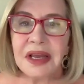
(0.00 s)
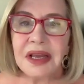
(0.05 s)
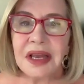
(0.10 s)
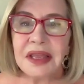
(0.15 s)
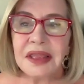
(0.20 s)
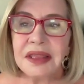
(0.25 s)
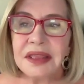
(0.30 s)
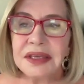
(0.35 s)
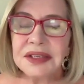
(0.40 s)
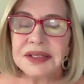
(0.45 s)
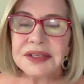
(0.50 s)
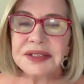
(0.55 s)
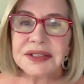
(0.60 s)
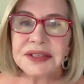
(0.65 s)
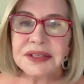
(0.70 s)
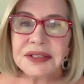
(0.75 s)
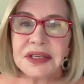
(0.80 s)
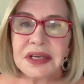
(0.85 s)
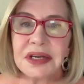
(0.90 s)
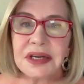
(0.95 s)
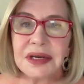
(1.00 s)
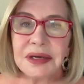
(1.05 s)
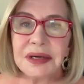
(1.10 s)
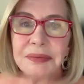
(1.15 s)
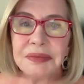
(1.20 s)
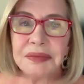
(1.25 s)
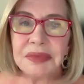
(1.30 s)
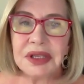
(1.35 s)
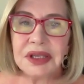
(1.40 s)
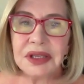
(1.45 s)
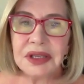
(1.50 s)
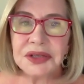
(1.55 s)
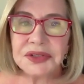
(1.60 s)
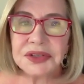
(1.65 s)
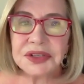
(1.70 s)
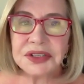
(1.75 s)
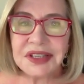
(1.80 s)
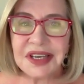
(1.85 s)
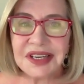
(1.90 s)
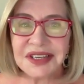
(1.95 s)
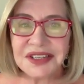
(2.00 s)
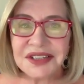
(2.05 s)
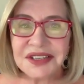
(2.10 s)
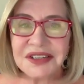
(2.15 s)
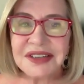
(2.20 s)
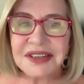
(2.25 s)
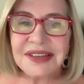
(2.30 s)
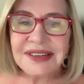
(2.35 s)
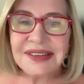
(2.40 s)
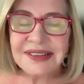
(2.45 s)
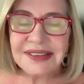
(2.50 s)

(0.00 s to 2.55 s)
This is a section